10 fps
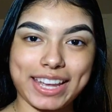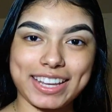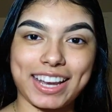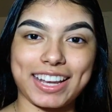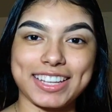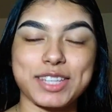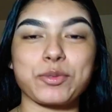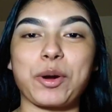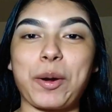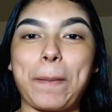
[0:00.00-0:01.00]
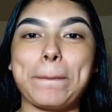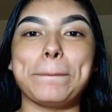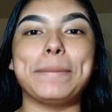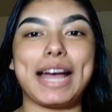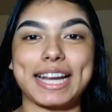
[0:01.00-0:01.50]
Hey guys,
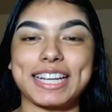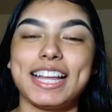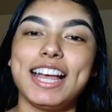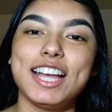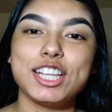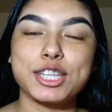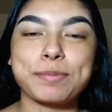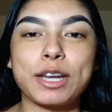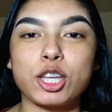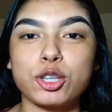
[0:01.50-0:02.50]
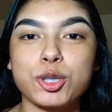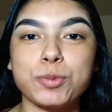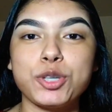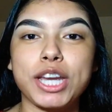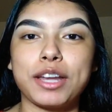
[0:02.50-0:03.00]
welcome back to my
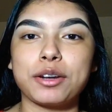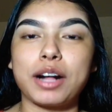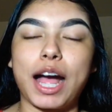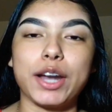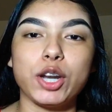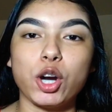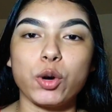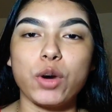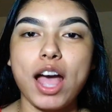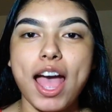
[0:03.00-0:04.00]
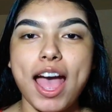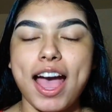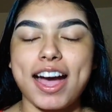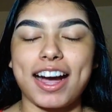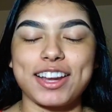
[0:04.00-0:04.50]
YouTube channel. I know
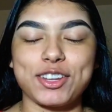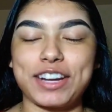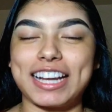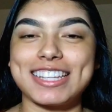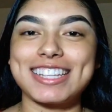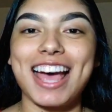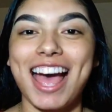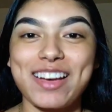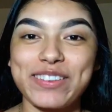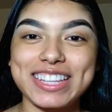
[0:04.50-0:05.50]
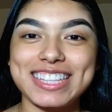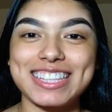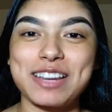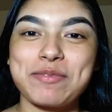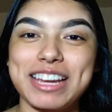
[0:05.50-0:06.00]
you guys haven't
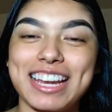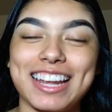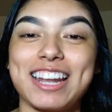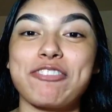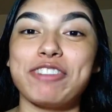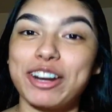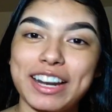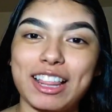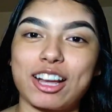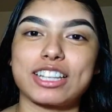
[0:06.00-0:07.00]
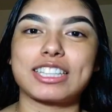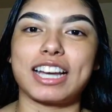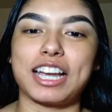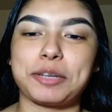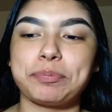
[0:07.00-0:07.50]
seen me in a very long
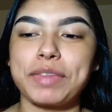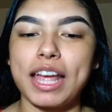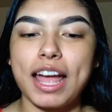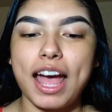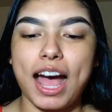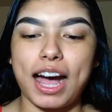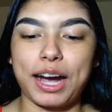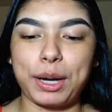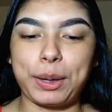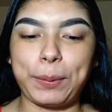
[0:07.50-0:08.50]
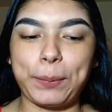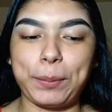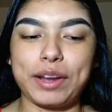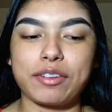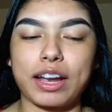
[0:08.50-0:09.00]
time.
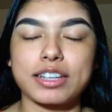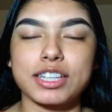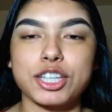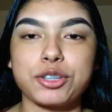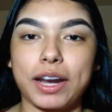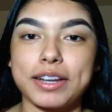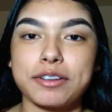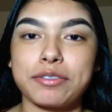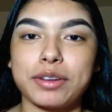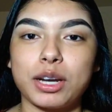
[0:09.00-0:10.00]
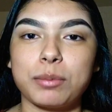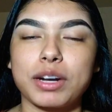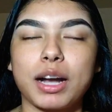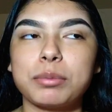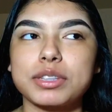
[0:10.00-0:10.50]
I've actually tried to film
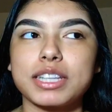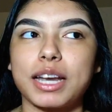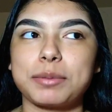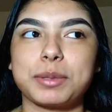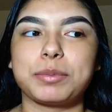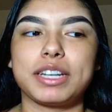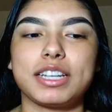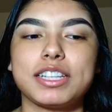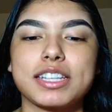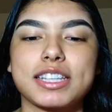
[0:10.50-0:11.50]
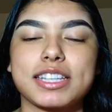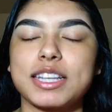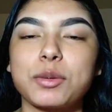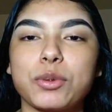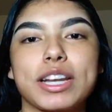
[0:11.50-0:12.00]
a couple times, but it just
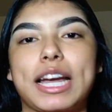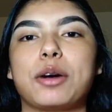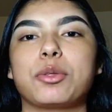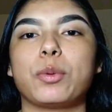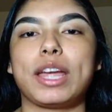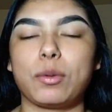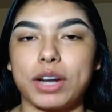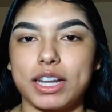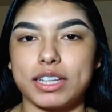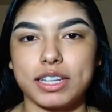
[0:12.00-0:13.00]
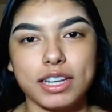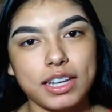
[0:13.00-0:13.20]
didn't work out the way I wanted